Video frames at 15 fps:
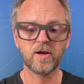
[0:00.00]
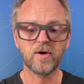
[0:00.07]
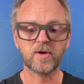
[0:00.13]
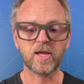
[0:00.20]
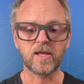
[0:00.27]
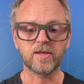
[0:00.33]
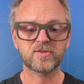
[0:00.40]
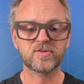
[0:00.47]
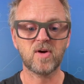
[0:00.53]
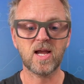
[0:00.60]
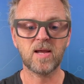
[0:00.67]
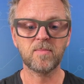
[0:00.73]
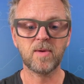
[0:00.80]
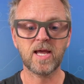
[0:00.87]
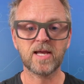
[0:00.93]
Okay, so
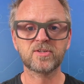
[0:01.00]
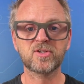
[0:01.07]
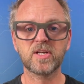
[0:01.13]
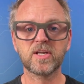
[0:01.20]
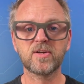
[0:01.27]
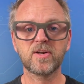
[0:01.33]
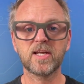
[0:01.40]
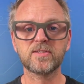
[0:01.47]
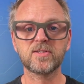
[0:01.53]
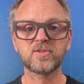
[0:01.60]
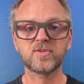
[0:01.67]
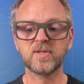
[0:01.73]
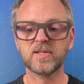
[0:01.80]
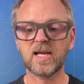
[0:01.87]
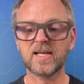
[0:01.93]
I'm actually connected to it.